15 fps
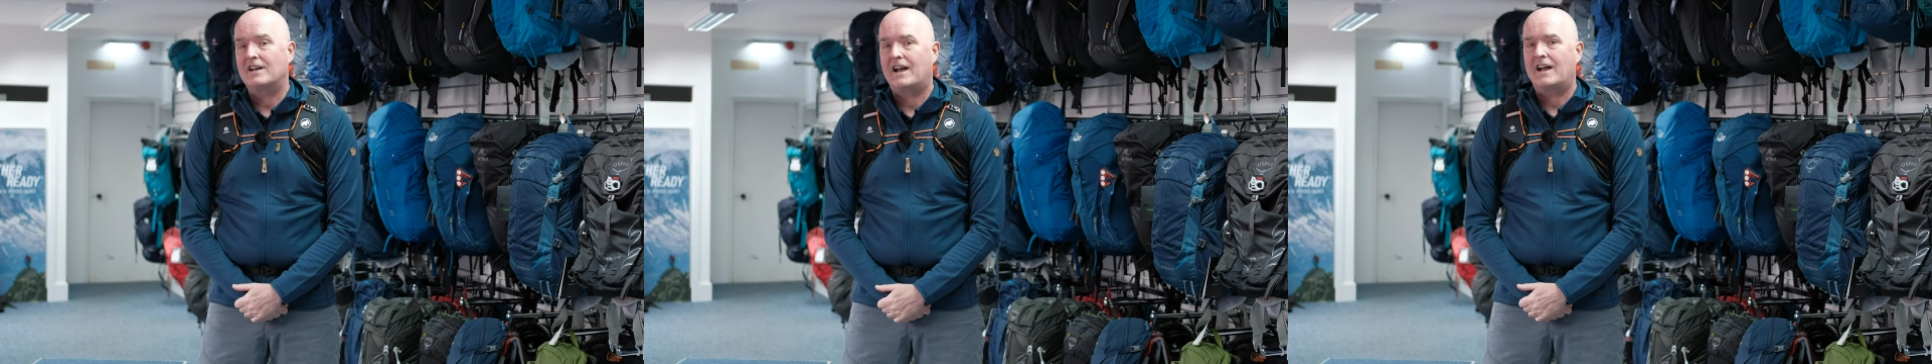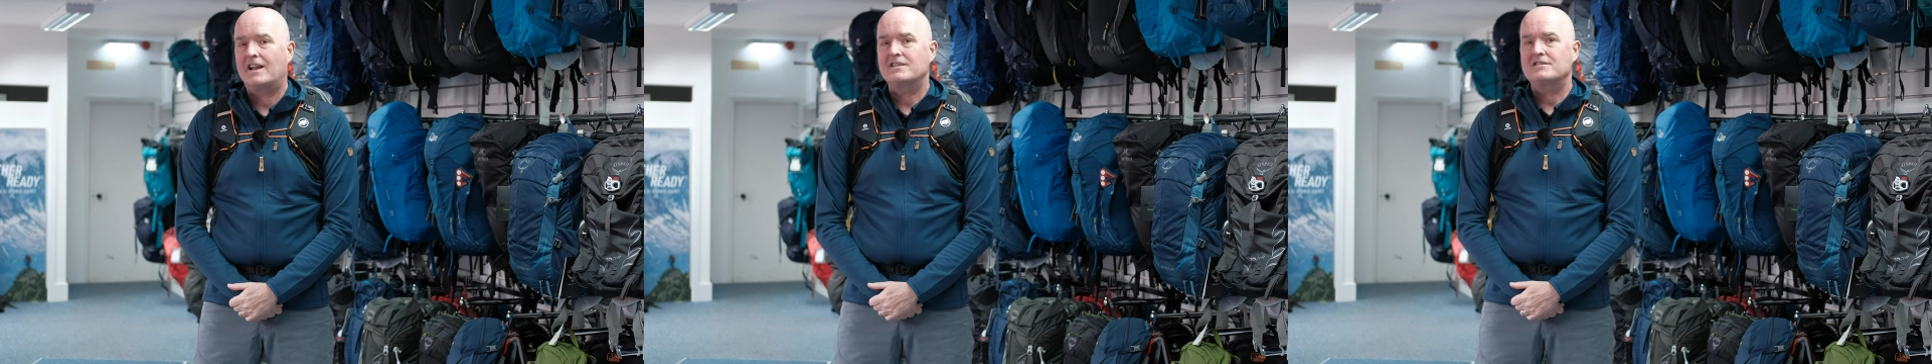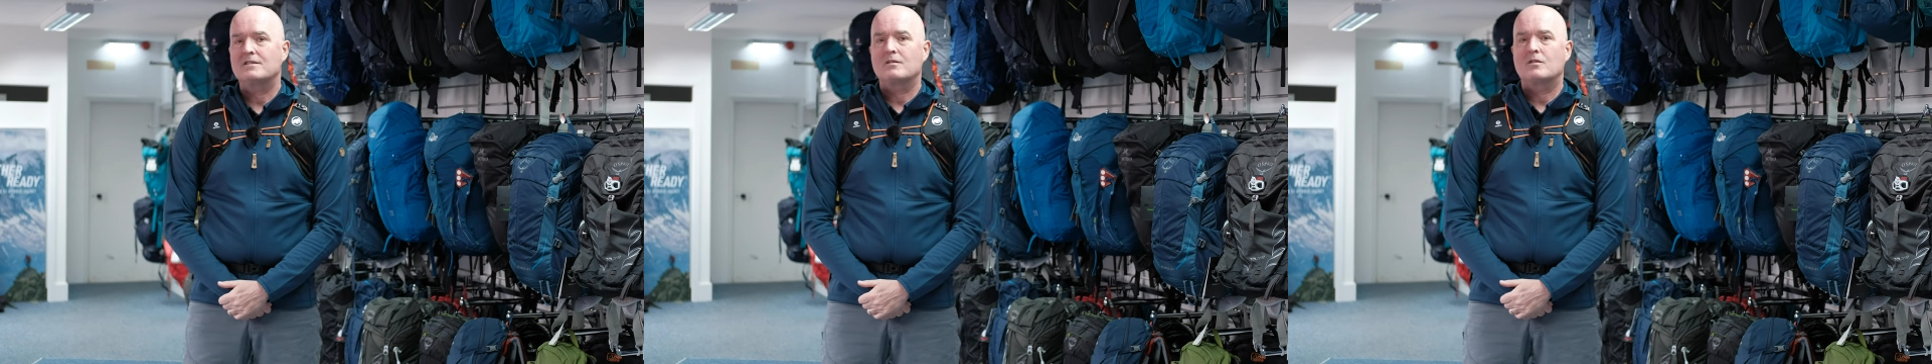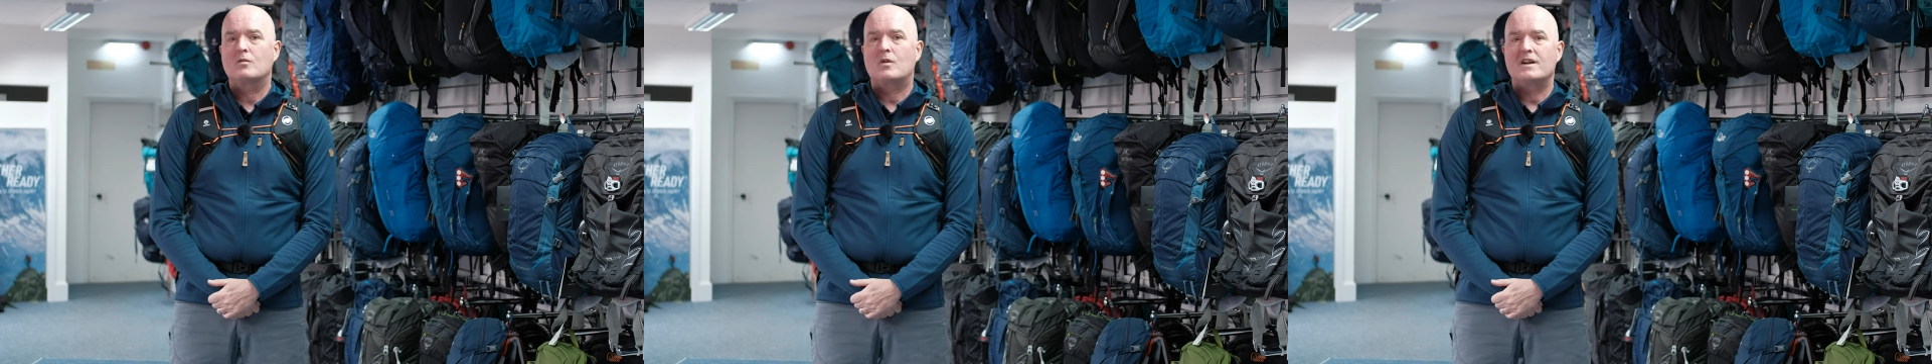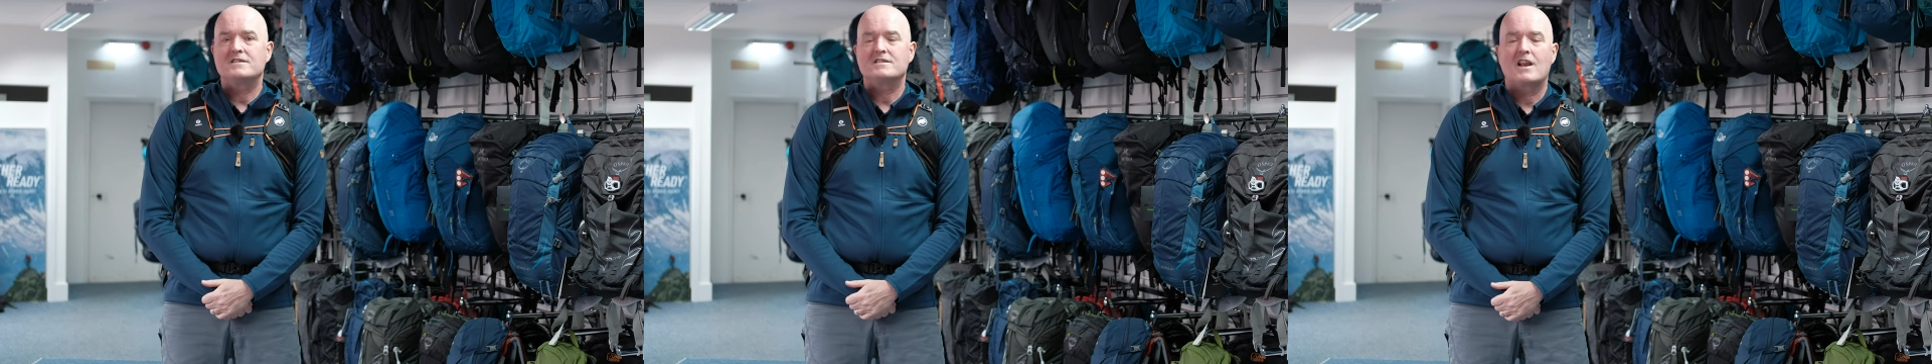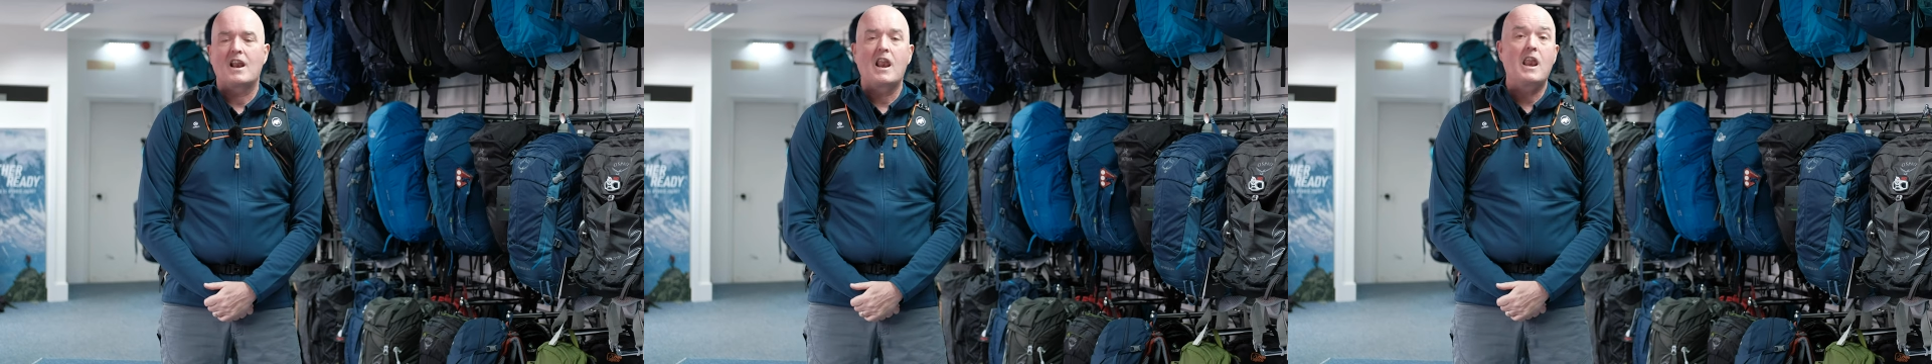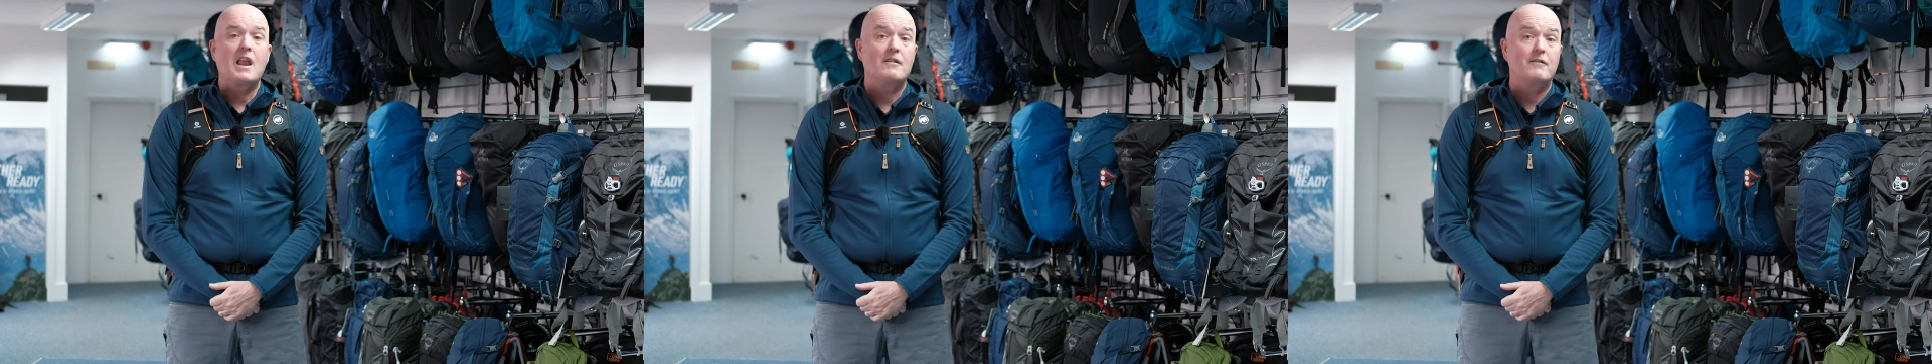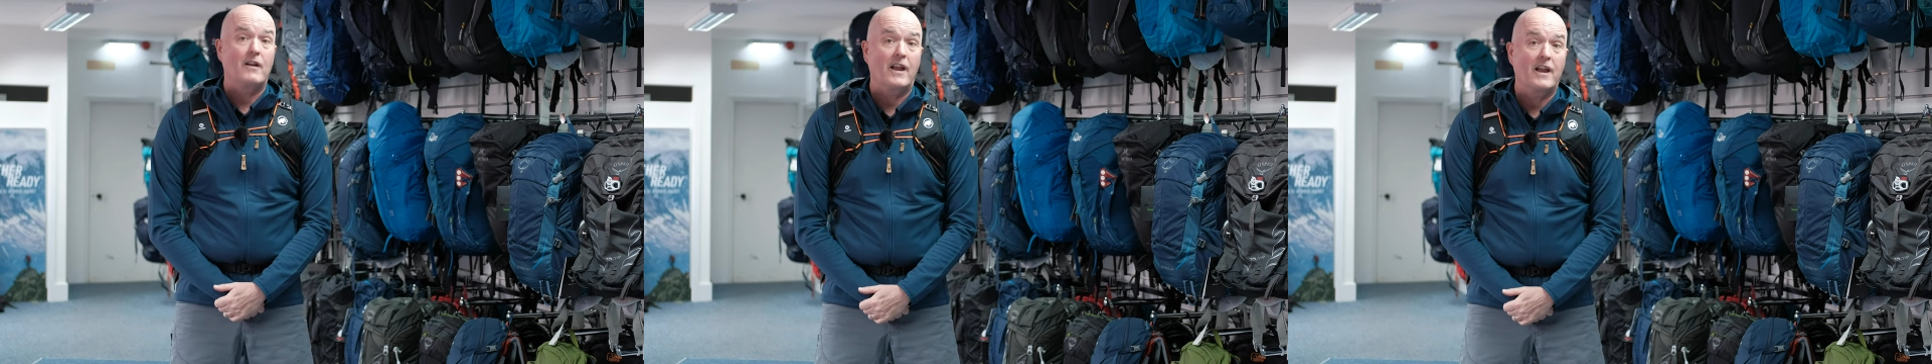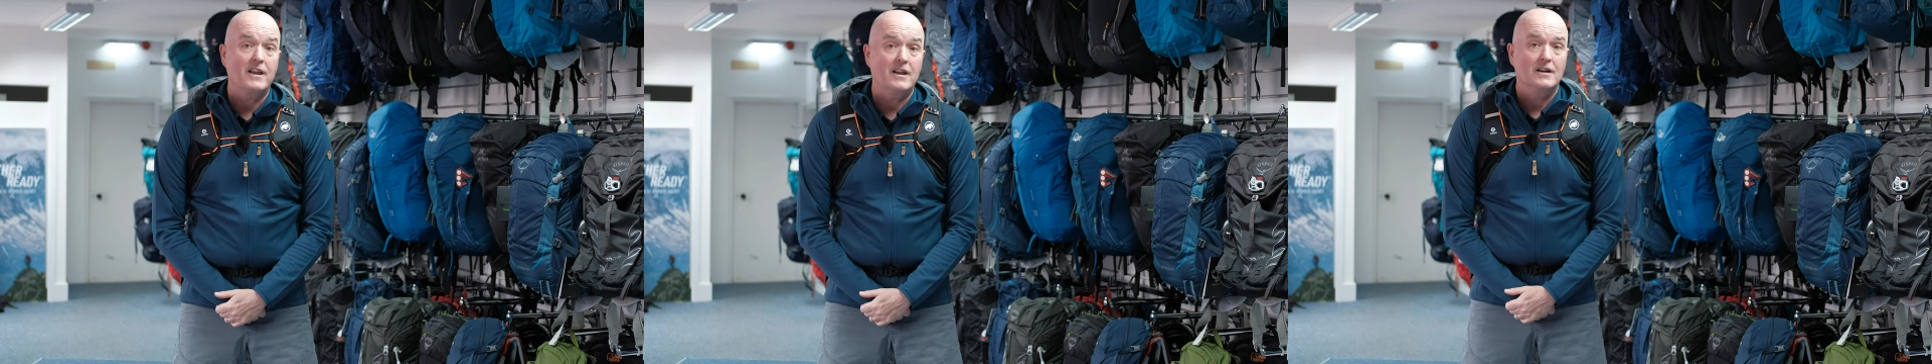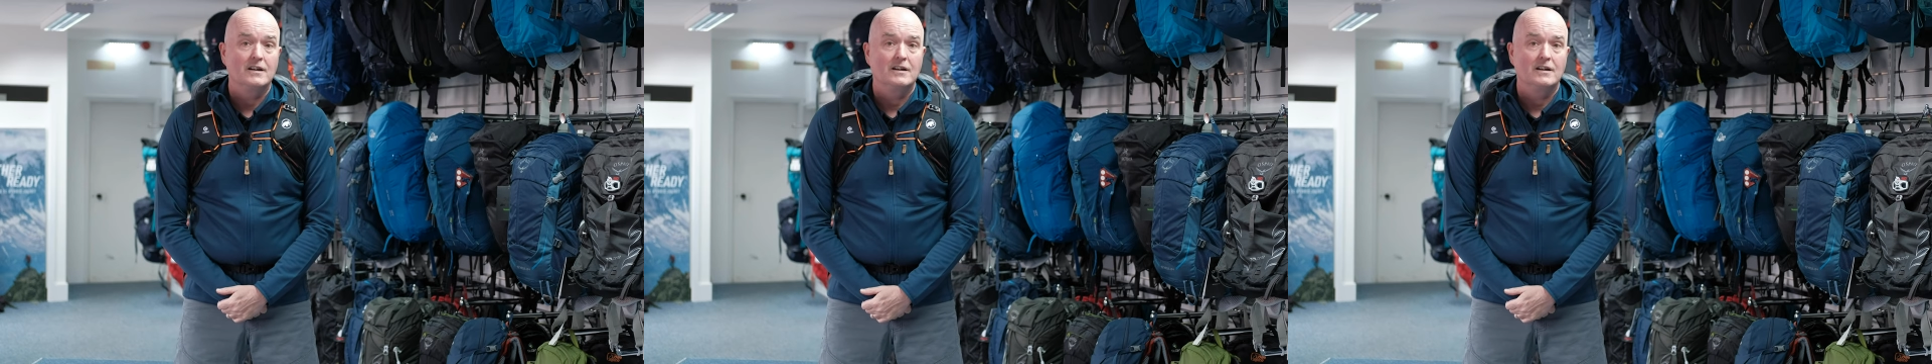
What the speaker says: and quite lovely